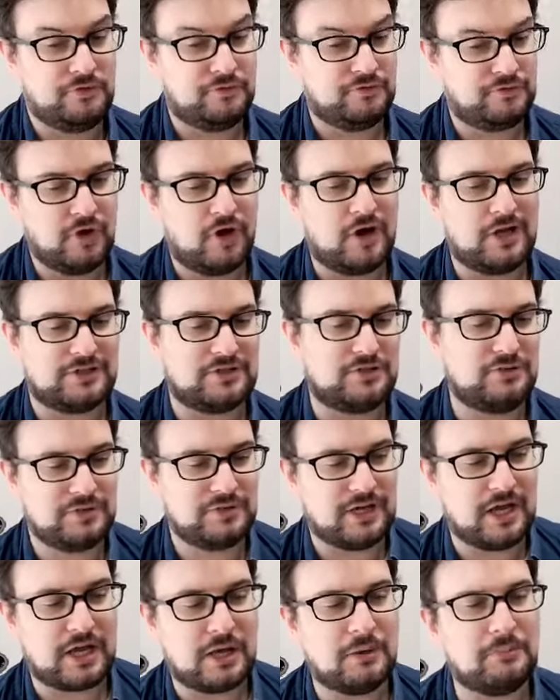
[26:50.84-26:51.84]
gone to
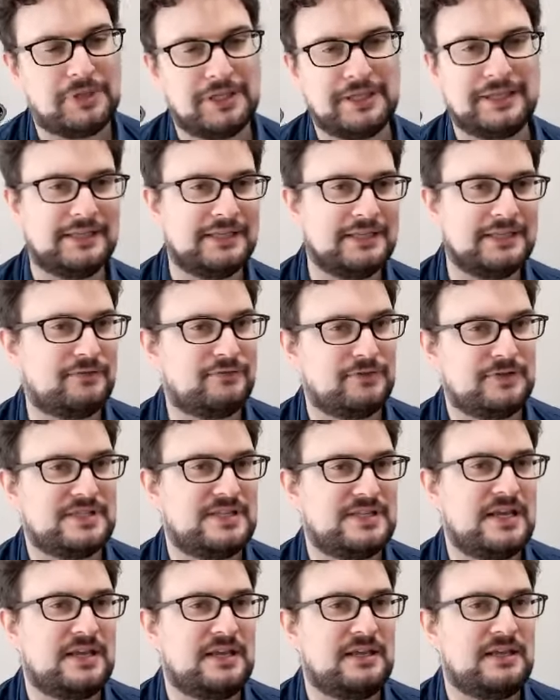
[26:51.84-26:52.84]
a completely different
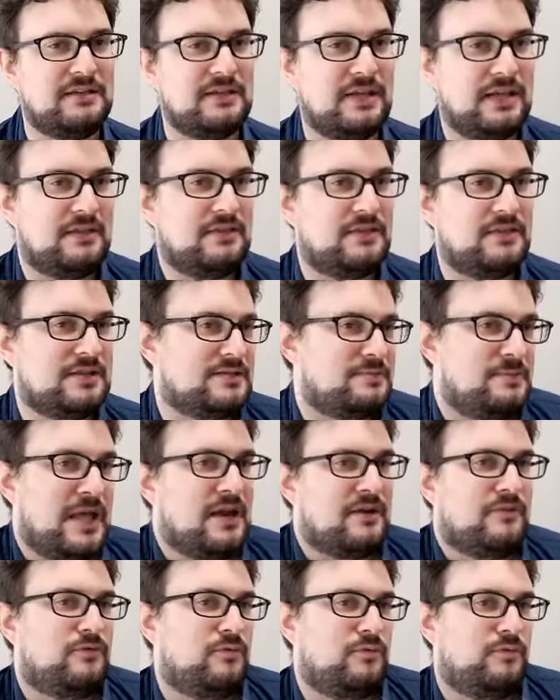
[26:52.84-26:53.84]
city in the span
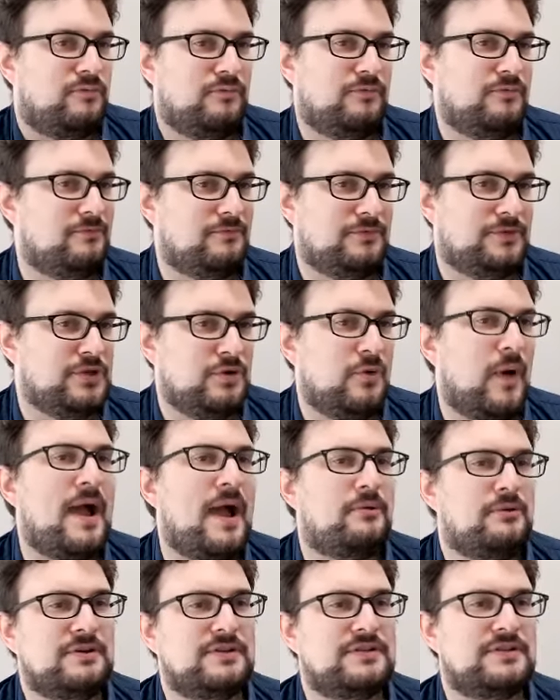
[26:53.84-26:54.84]
of 2
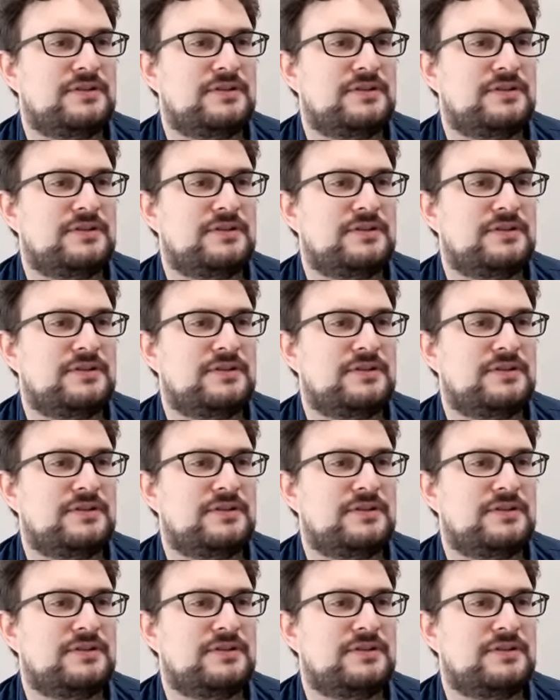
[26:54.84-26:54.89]
hours.